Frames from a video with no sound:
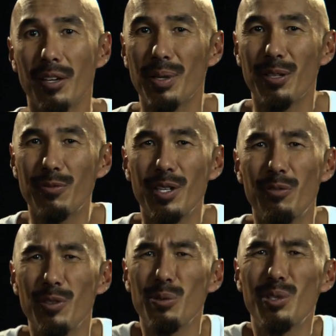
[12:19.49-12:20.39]
But
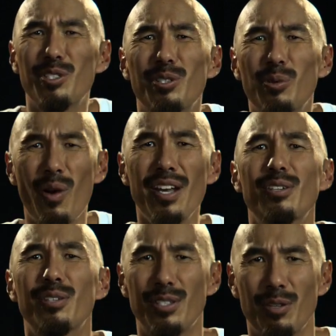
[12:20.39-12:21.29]
if you would
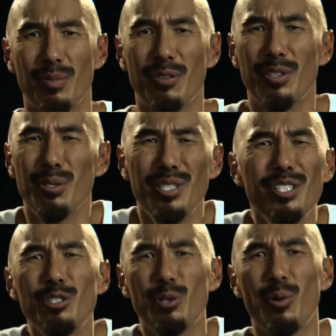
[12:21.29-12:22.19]
surrender to me, if you would
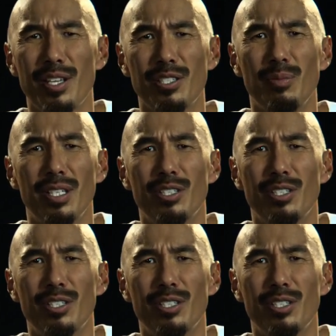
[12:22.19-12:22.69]
just trust me,